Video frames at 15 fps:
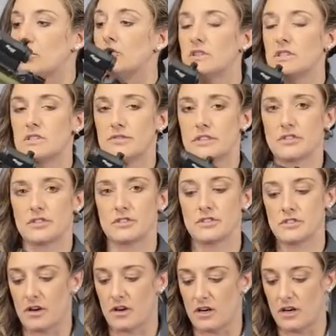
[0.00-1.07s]
coolest
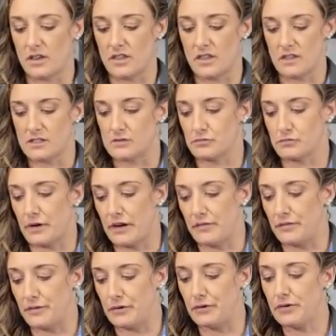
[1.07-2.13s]
features on this
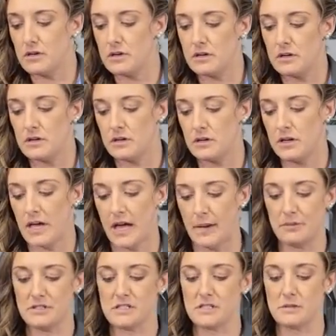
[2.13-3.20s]
rifle
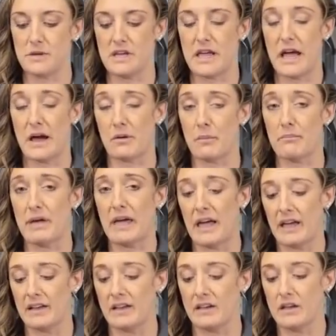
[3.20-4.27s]
happens to be our
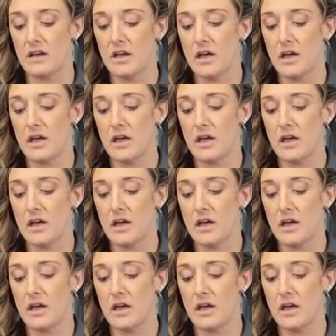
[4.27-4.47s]
patent